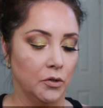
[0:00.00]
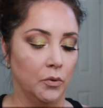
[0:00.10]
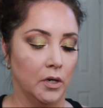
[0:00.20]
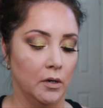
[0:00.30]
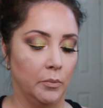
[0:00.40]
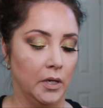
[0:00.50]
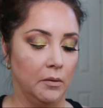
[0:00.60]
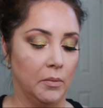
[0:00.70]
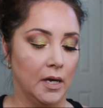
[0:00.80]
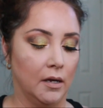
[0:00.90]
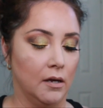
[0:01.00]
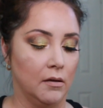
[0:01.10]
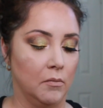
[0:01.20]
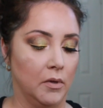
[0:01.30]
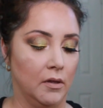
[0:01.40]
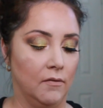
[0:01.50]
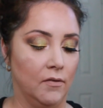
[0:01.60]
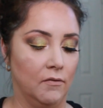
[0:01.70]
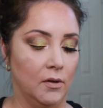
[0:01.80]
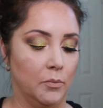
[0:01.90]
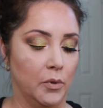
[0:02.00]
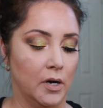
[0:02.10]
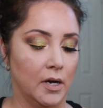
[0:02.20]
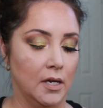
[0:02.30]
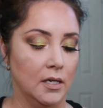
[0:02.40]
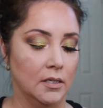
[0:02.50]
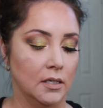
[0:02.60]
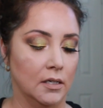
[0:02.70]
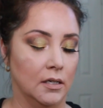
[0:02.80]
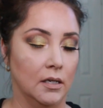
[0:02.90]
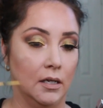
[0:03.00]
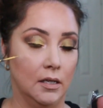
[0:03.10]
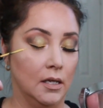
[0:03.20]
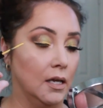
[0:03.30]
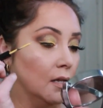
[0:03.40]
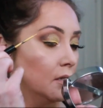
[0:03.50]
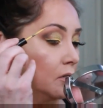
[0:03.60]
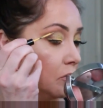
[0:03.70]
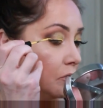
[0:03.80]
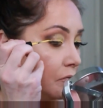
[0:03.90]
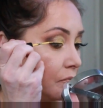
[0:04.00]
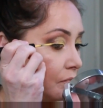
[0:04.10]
so we're going to pick back up the Vivid Bright and the yellow,